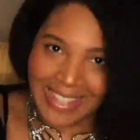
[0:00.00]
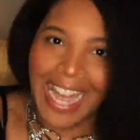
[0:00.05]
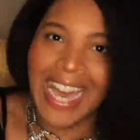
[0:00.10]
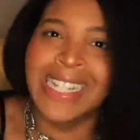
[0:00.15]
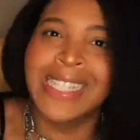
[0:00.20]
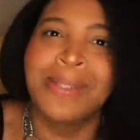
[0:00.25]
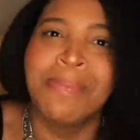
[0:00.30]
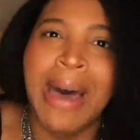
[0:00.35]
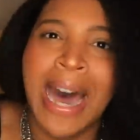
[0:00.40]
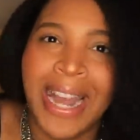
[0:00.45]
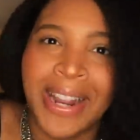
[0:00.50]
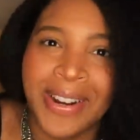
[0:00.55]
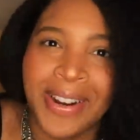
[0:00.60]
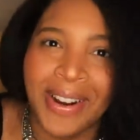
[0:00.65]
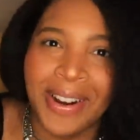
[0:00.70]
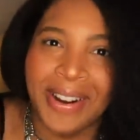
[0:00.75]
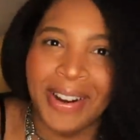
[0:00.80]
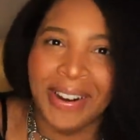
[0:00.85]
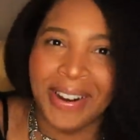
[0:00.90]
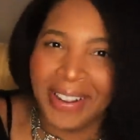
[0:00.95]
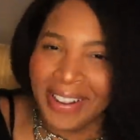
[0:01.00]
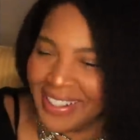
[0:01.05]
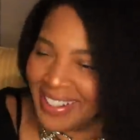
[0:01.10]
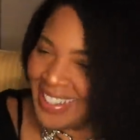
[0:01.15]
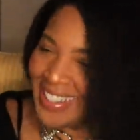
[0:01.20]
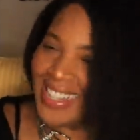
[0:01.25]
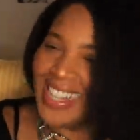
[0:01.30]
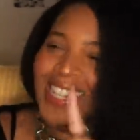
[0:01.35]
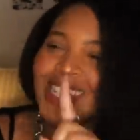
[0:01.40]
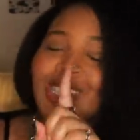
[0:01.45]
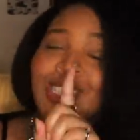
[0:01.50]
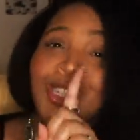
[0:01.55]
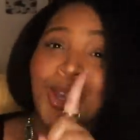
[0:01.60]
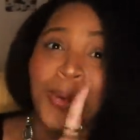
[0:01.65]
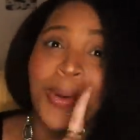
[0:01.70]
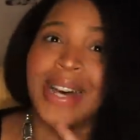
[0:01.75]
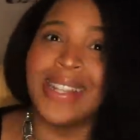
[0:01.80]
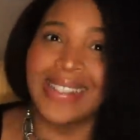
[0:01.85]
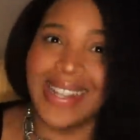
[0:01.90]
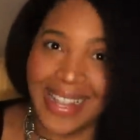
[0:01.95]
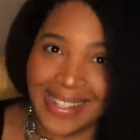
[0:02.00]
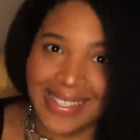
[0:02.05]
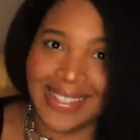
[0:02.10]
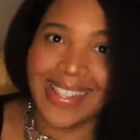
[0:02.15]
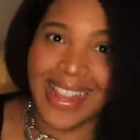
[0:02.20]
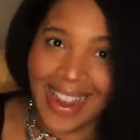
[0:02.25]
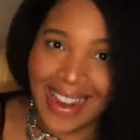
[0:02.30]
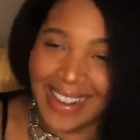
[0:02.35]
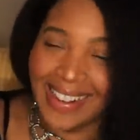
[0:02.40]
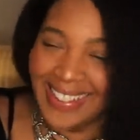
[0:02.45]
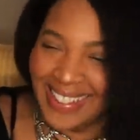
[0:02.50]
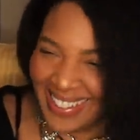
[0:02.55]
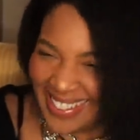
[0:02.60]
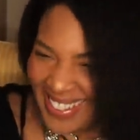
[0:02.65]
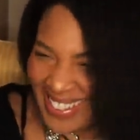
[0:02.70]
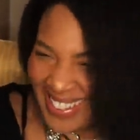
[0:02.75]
That's my girl. Do as I say.